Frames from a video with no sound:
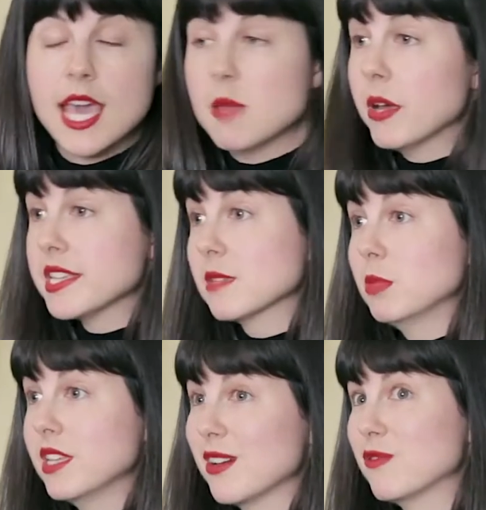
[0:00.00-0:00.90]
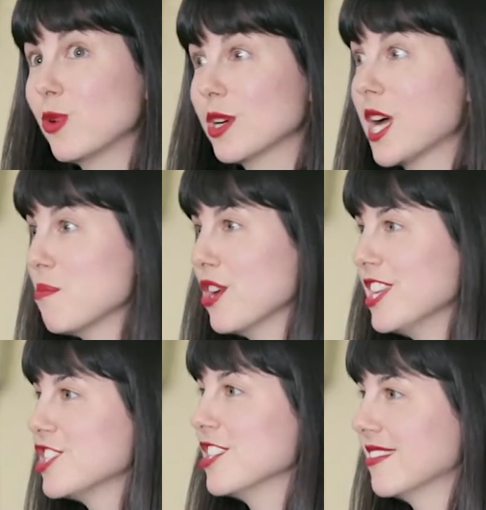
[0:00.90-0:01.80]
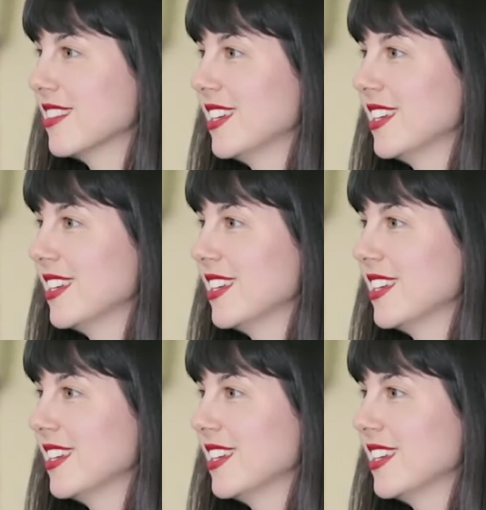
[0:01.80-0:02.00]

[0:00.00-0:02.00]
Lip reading: and possibly, therefore, comprehension.